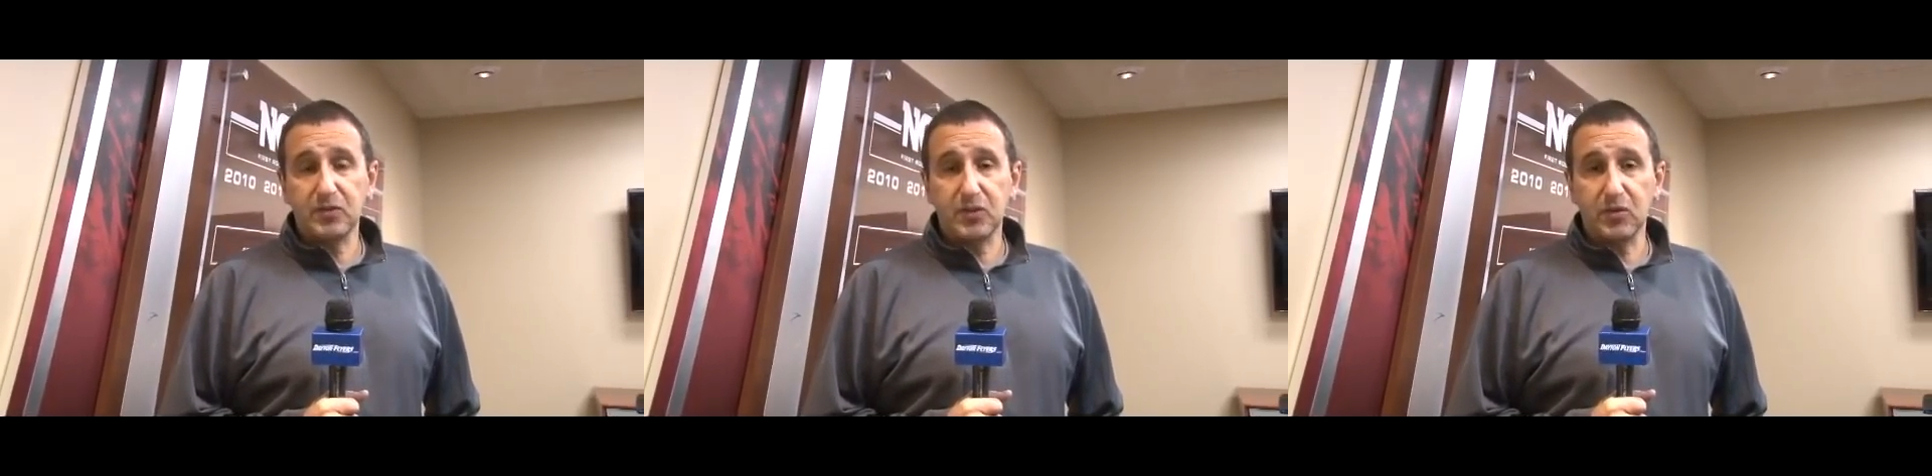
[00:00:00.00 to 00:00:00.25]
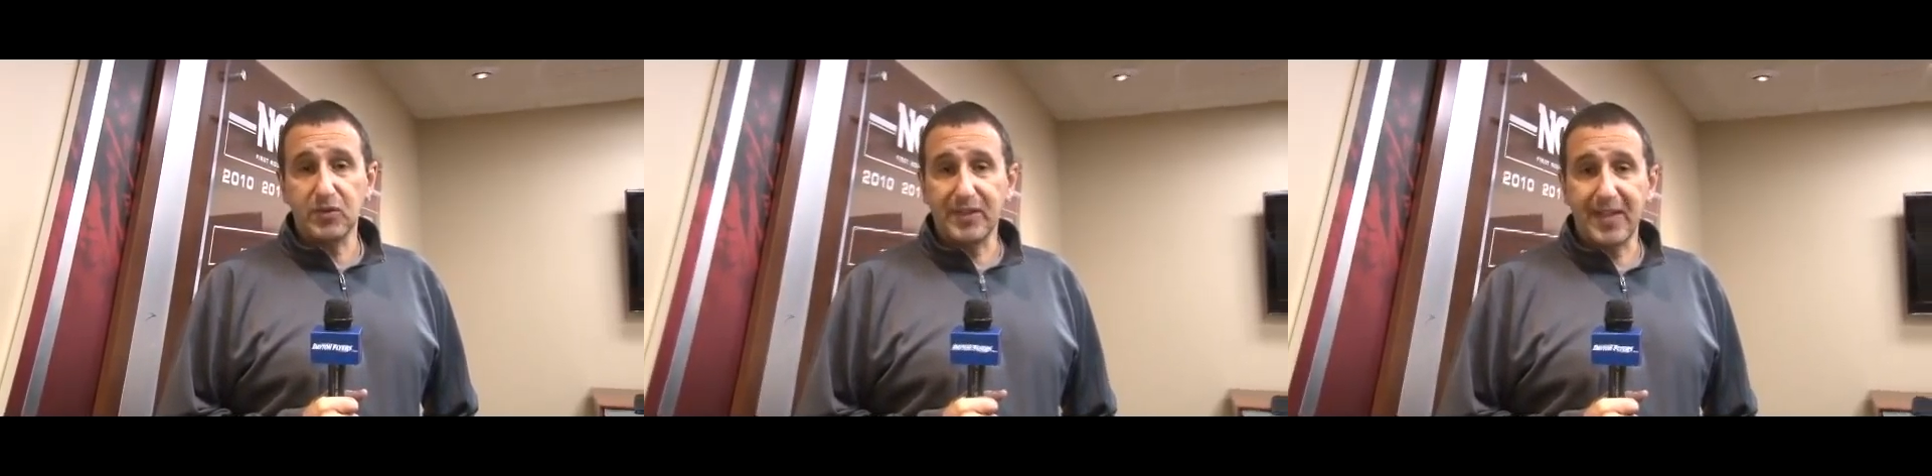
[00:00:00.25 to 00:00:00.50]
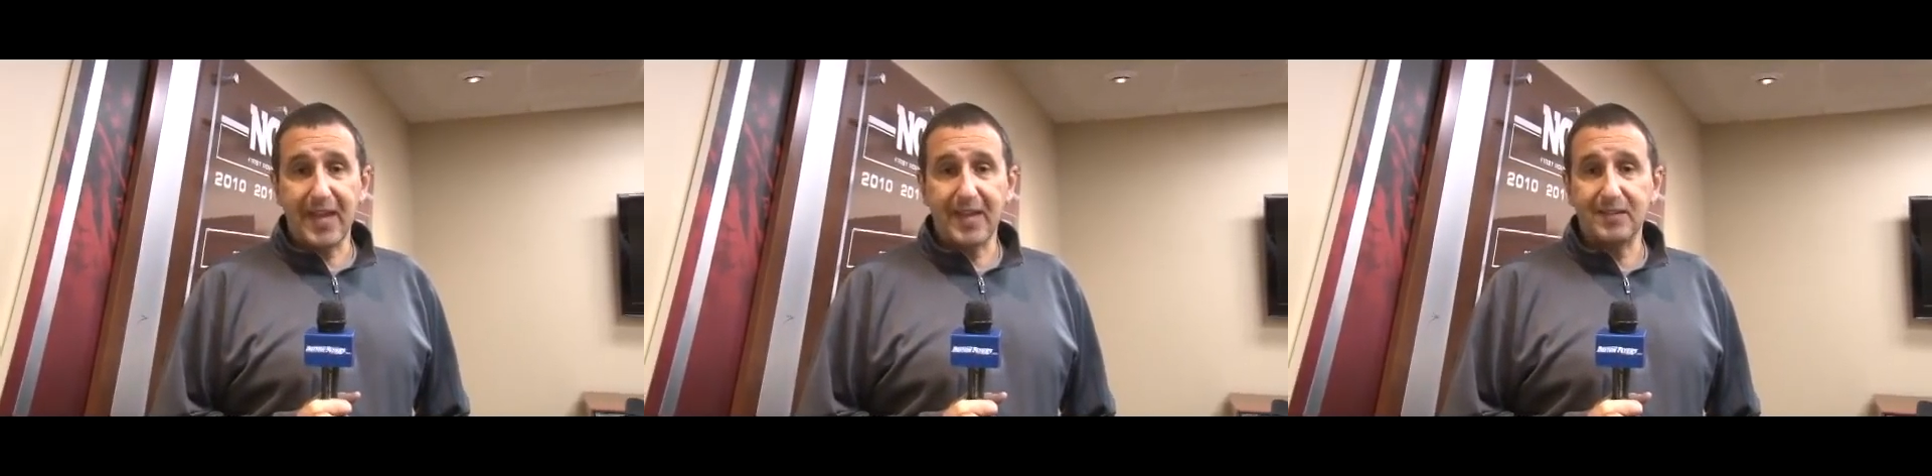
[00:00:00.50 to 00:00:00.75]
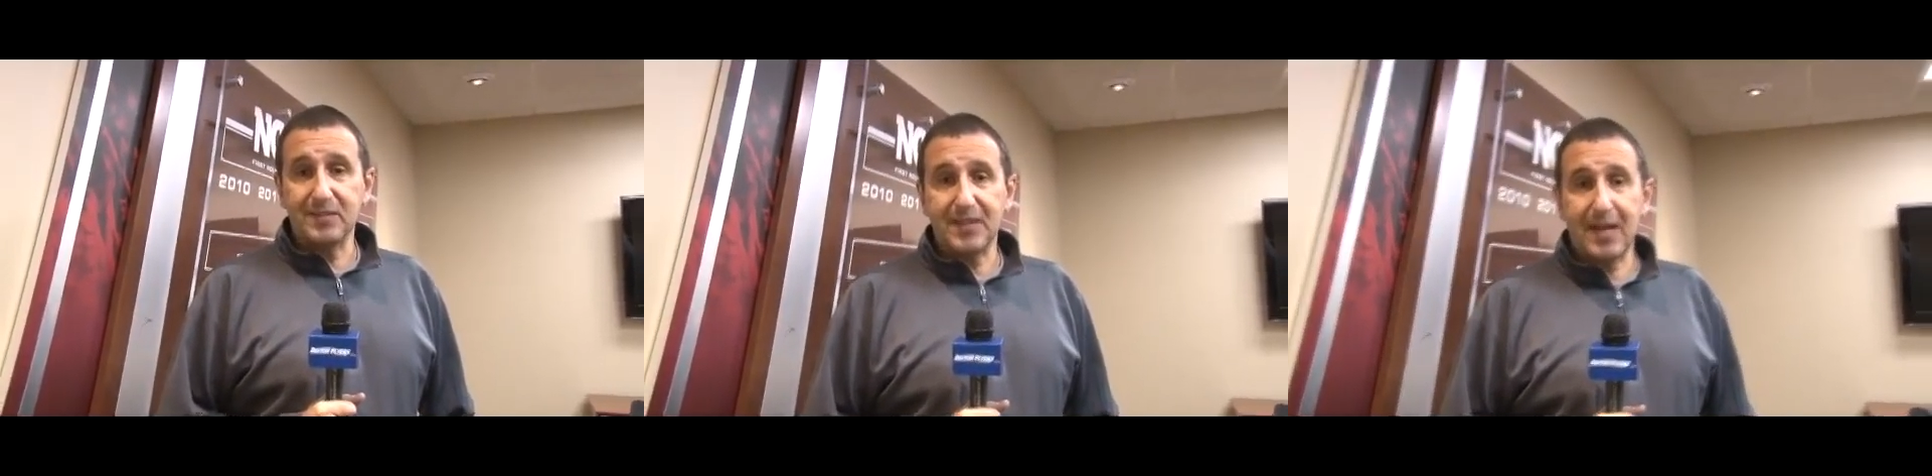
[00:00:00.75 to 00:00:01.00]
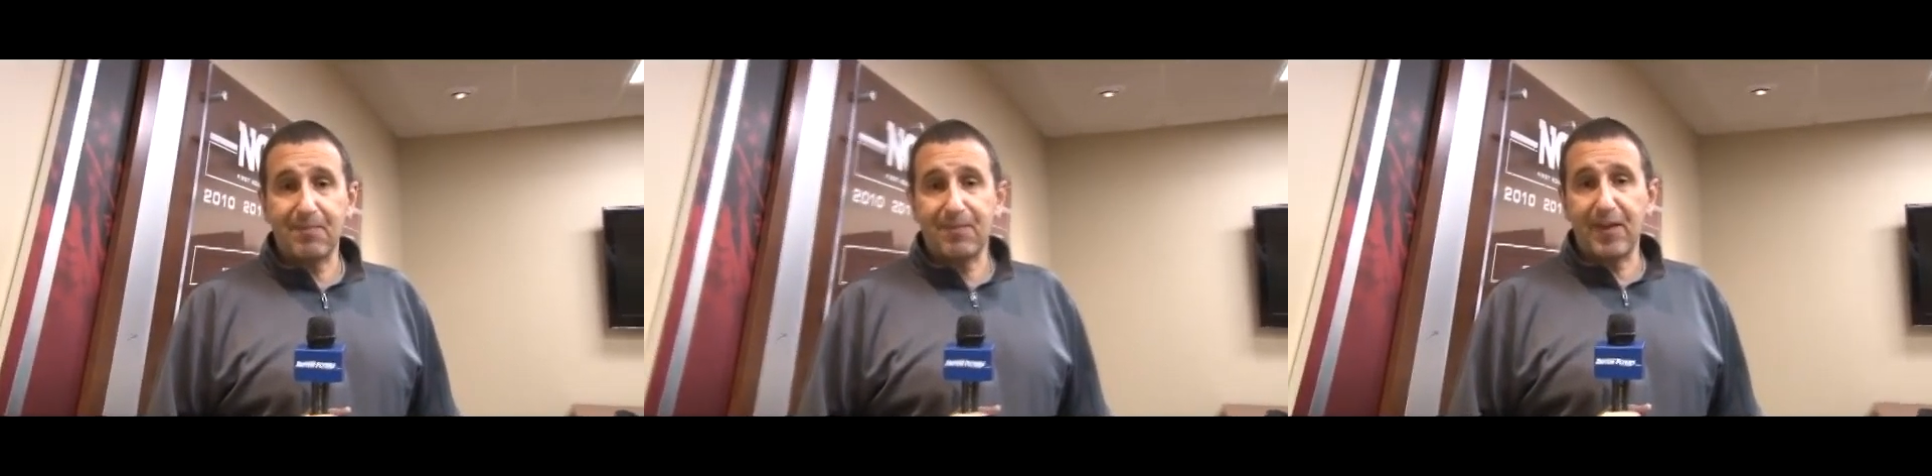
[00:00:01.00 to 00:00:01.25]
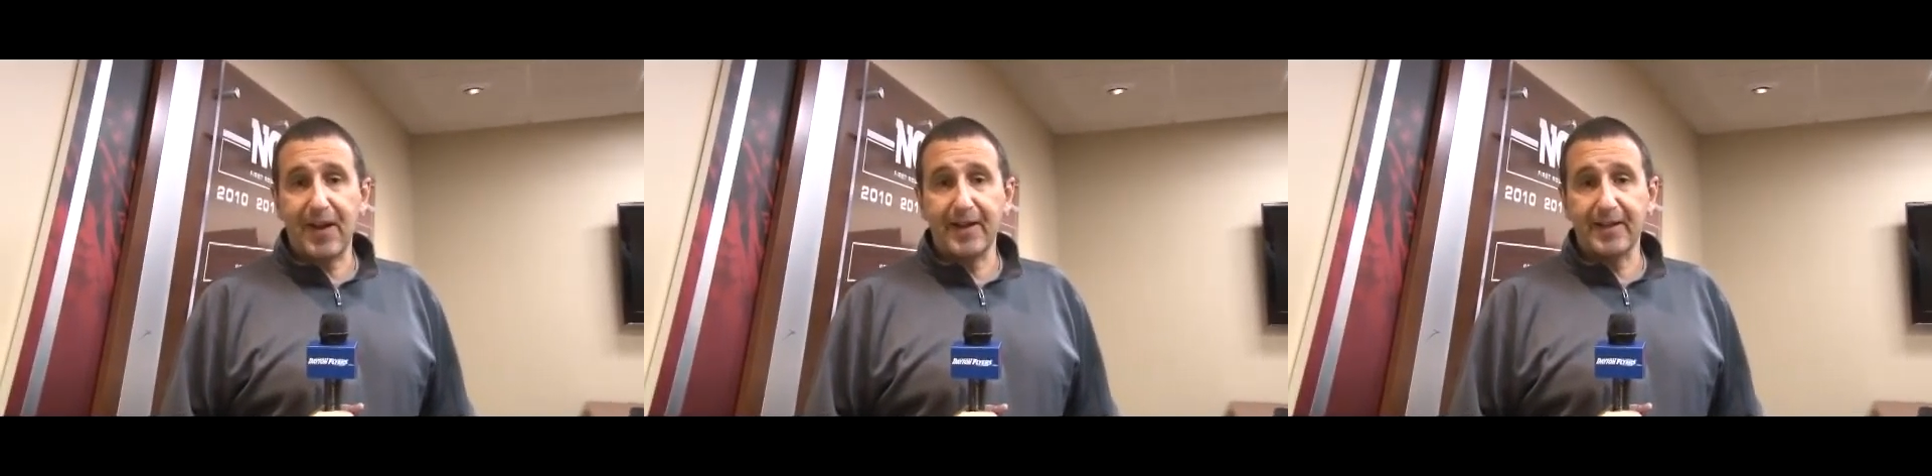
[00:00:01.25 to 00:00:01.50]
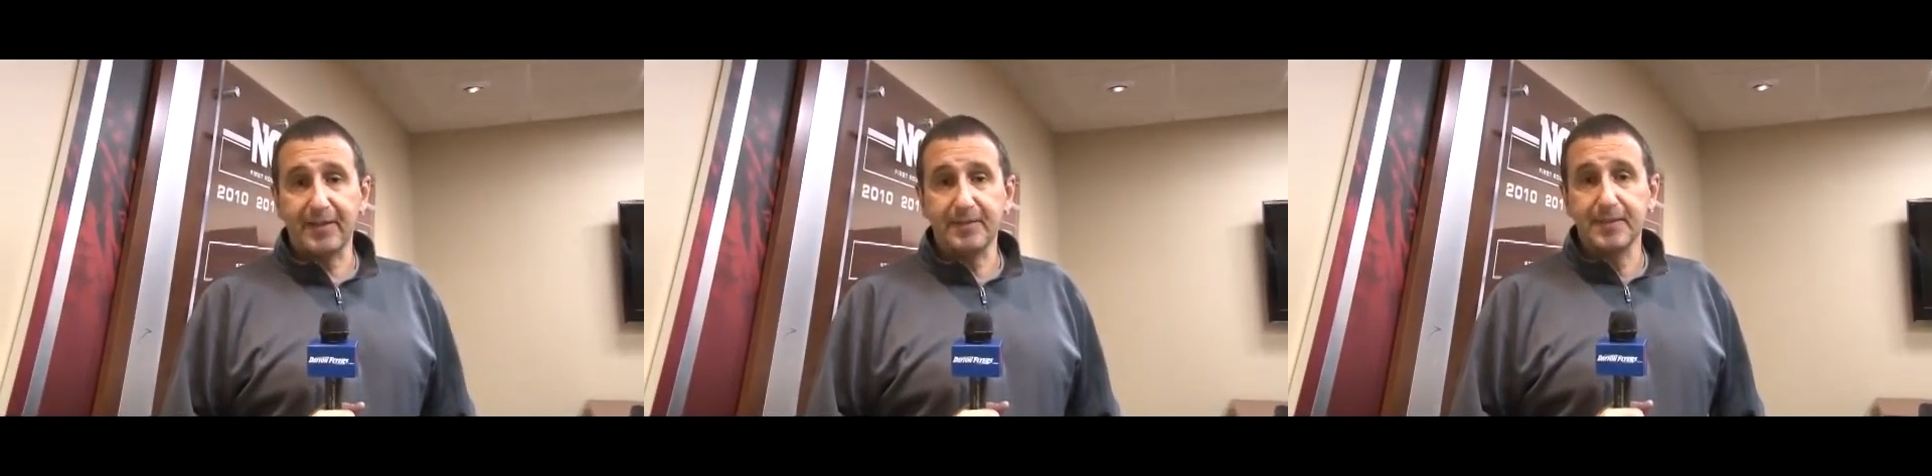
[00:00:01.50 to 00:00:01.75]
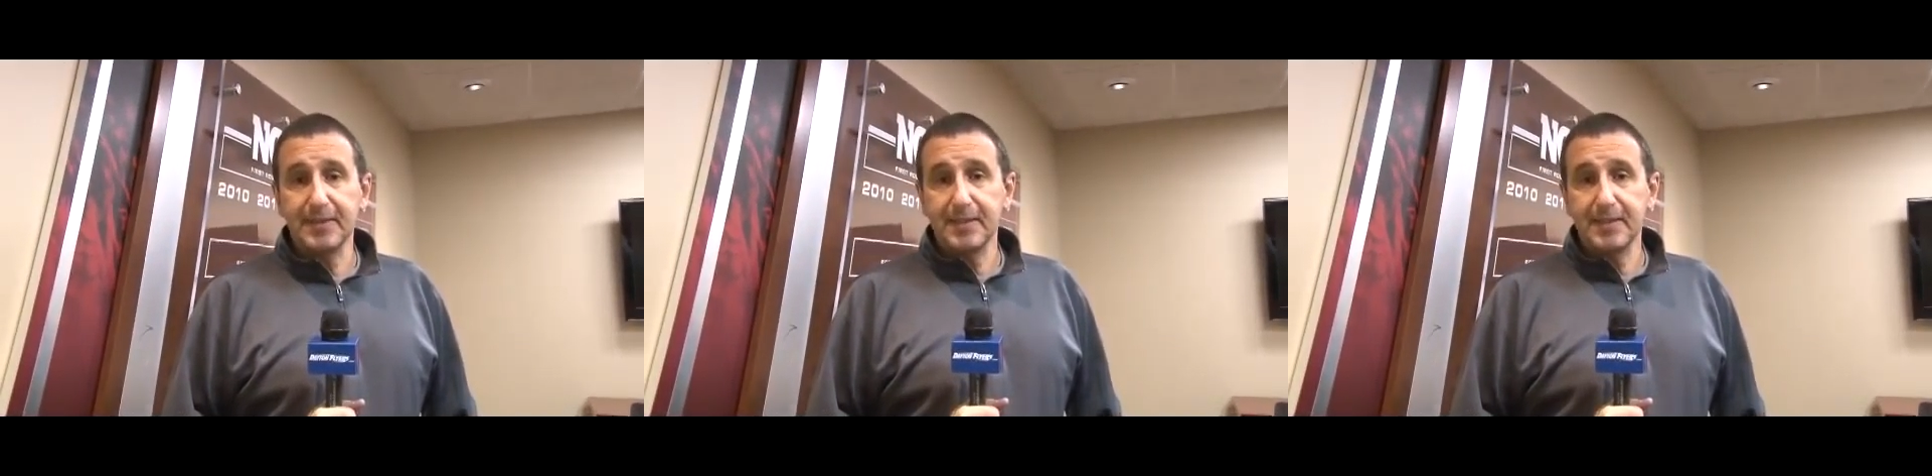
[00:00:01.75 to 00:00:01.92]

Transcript: So you can't stop fighting